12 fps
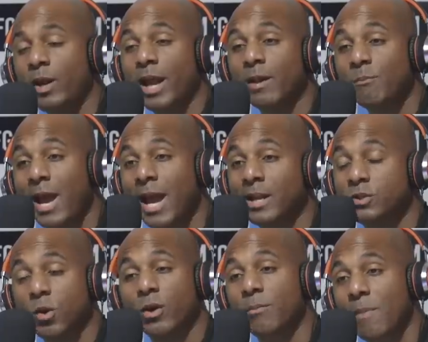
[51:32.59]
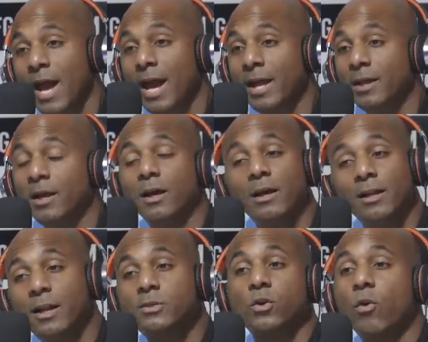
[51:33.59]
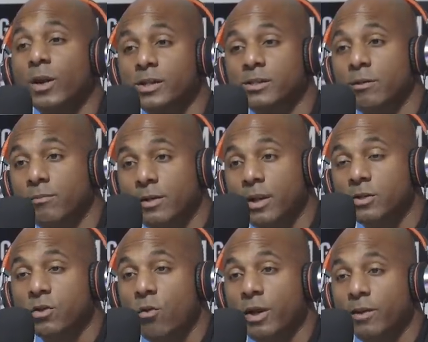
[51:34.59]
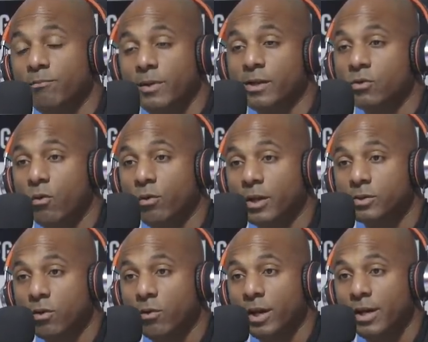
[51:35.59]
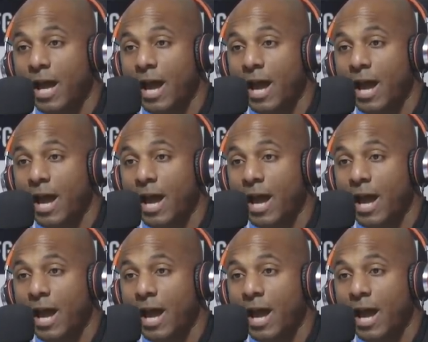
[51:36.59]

went at a man and told a man, "Let's some... go get some. Let's go get. Let's go. Let's go get